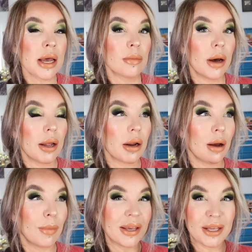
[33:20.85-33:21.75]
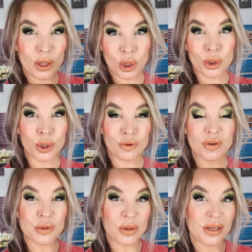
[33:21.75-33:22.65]
but um, I get a little
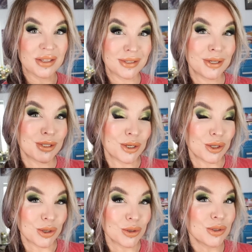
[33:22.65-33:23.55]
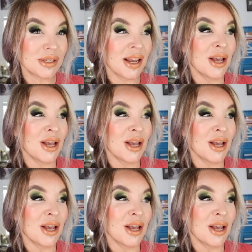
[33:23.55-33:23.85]
nervous with consistent use.